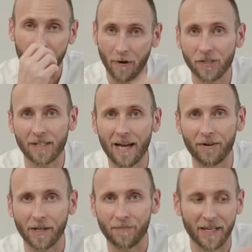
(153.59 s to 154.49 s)

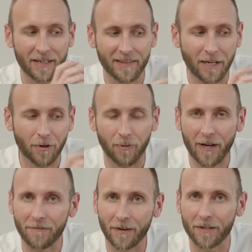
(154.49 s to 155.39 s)
Functionality. It is a
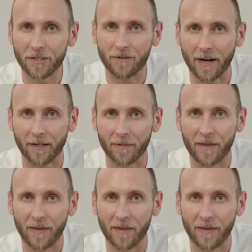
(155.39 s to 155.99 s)
great fitness tracker.